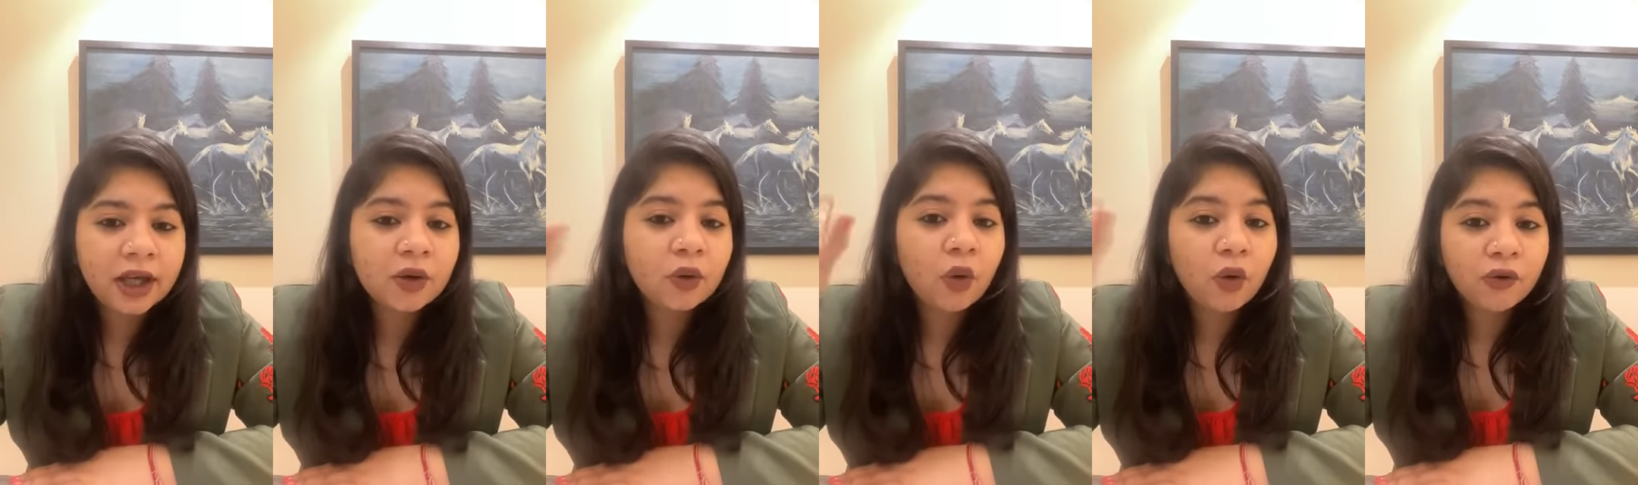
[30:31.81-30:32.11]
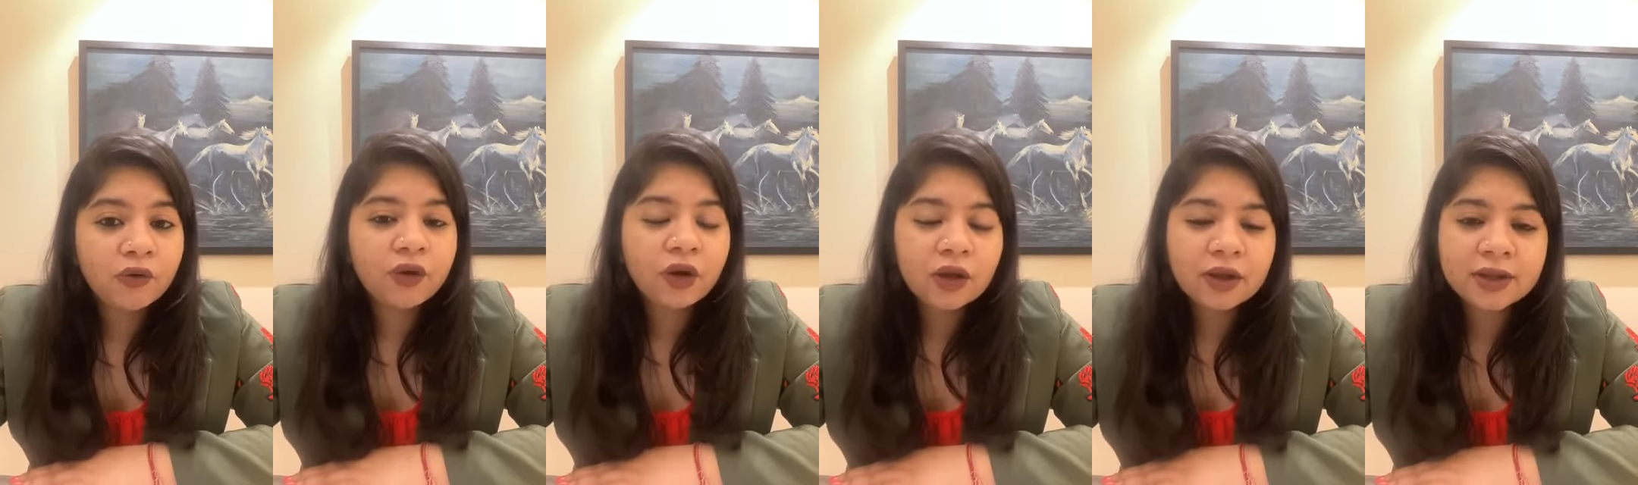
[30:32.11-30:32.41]
an
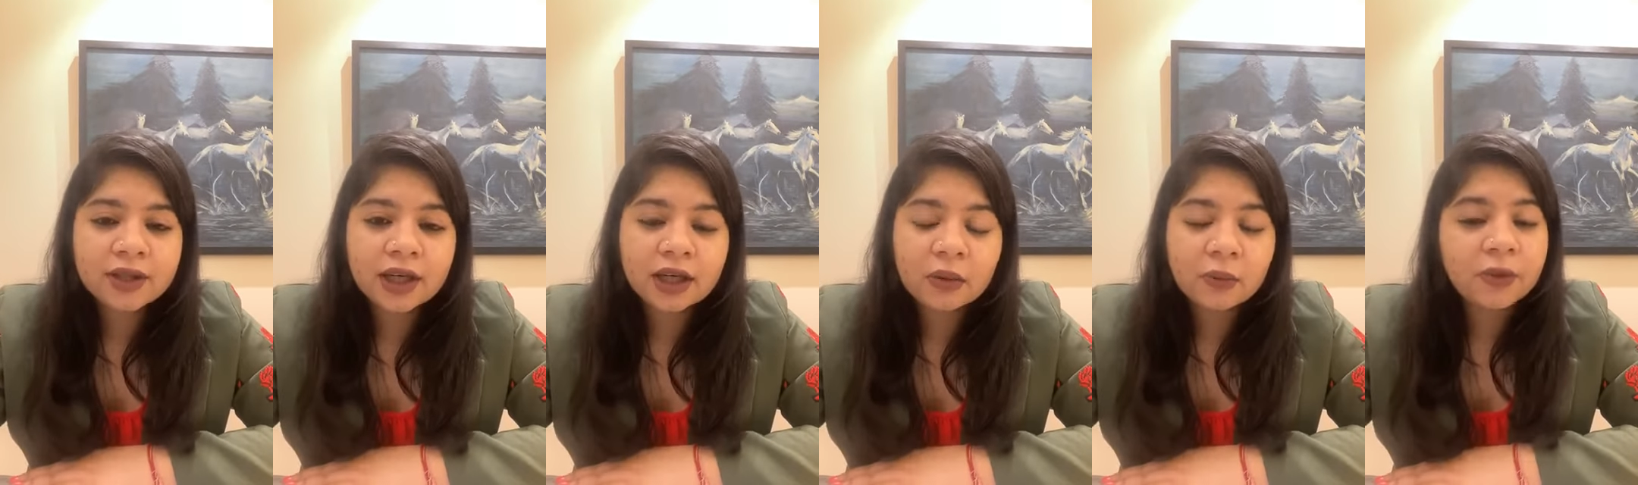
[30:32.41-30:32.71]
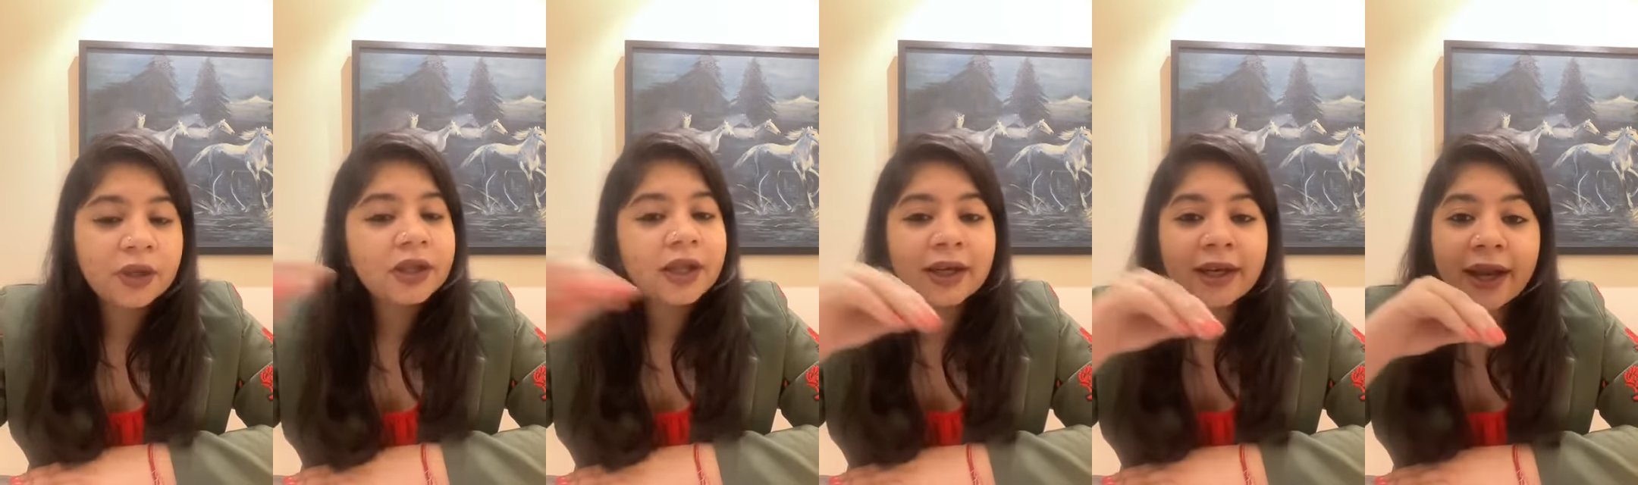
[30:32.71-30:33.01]
overall
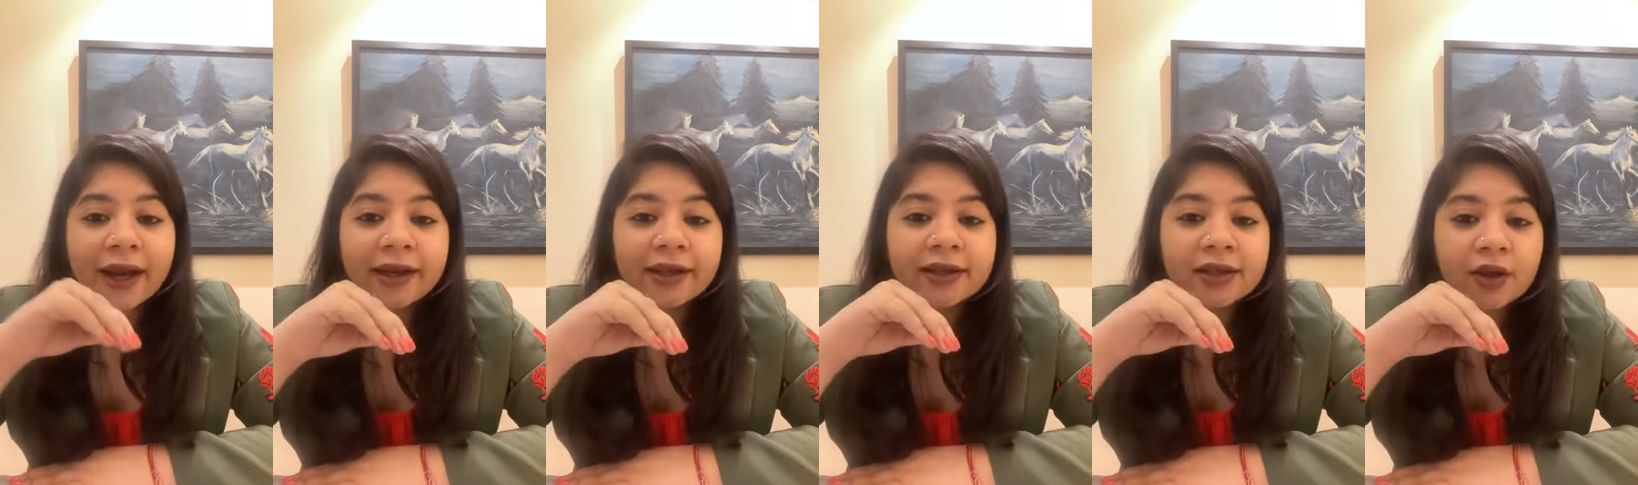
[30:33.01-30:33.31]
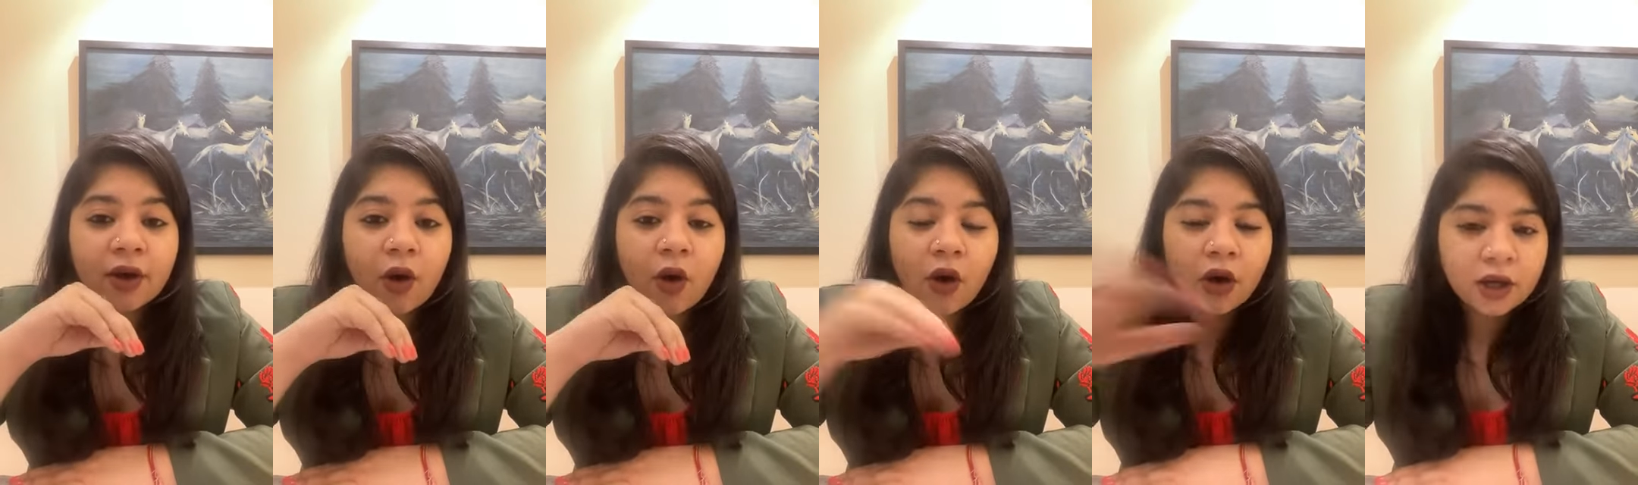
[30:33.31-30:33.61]
settlement that
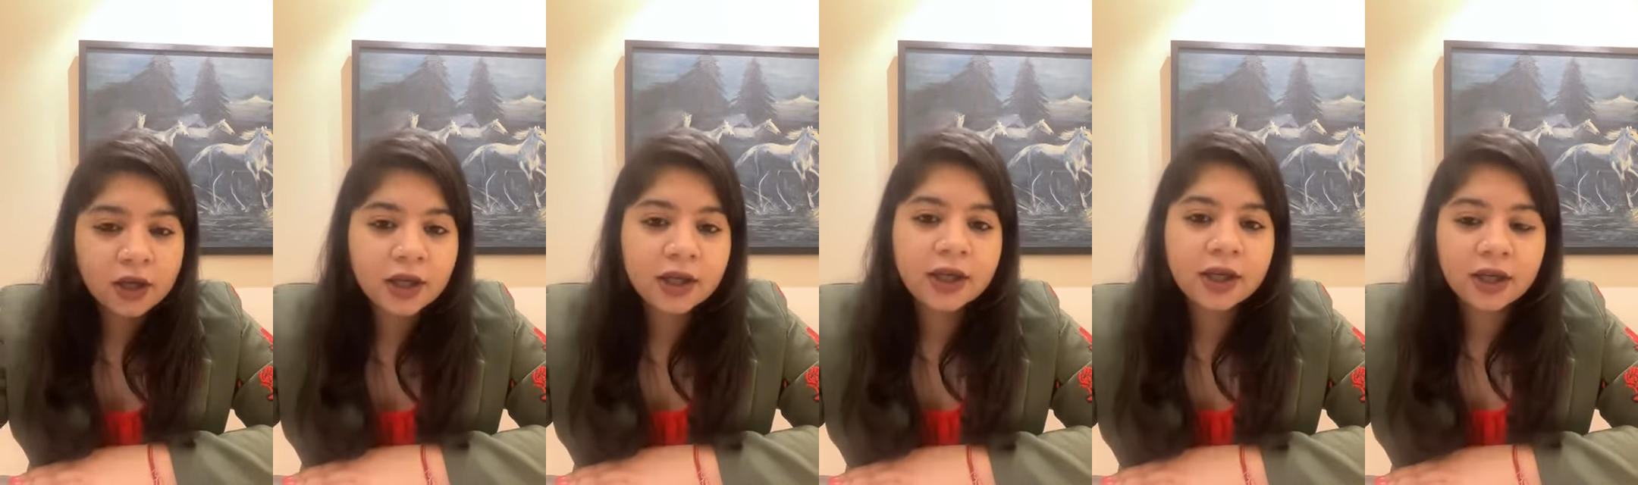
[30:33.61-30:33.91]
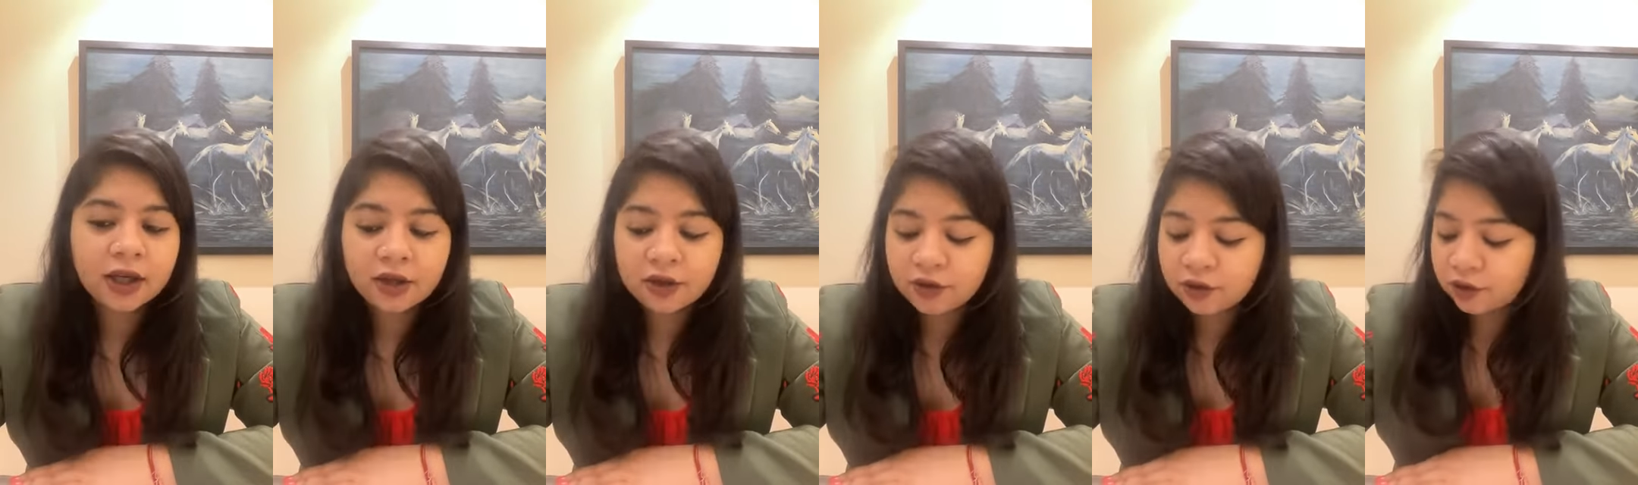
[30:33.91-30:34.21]
ends all
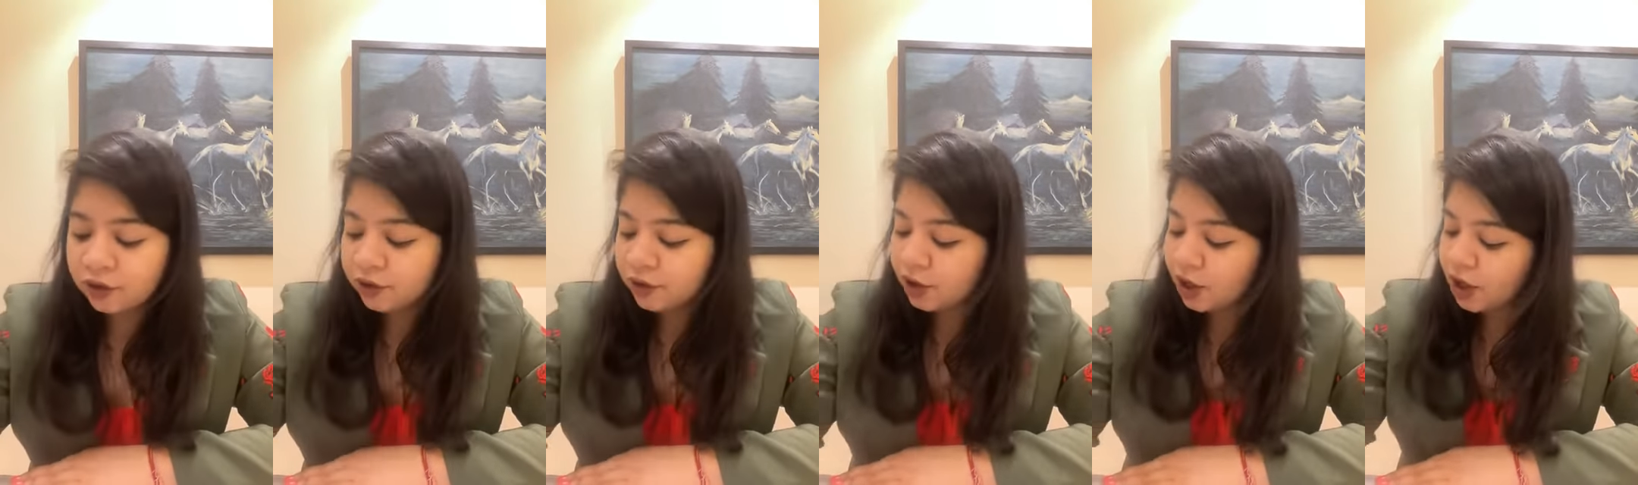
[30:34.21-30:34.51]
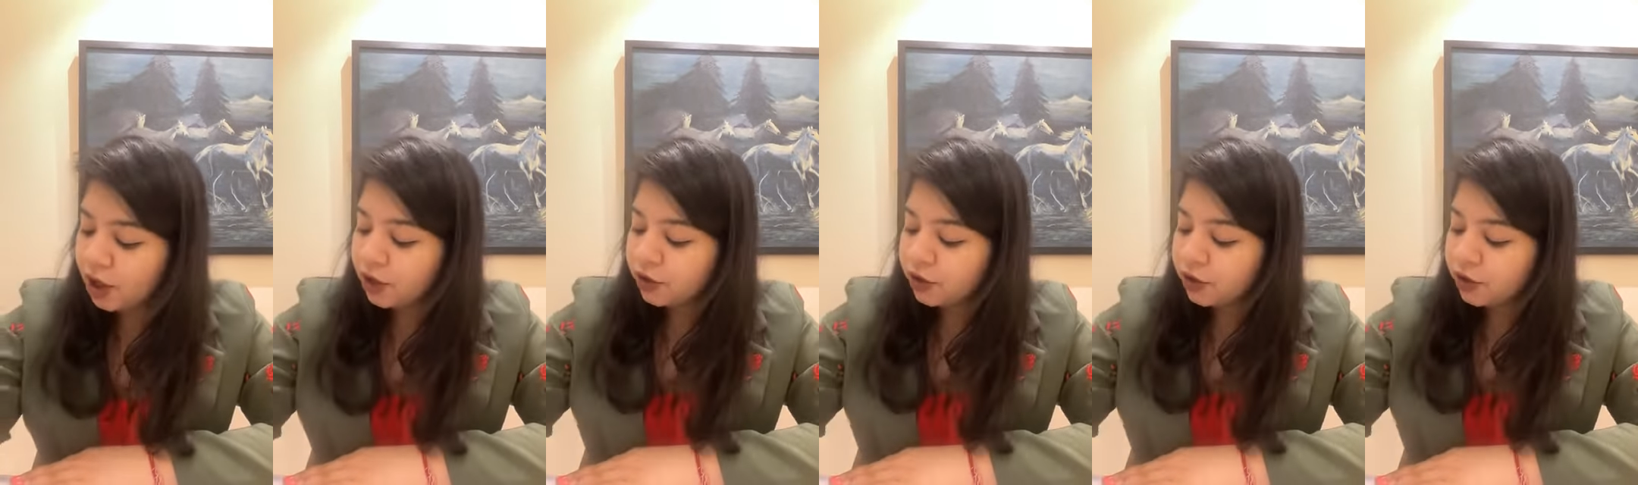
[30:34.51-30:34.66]
litigations.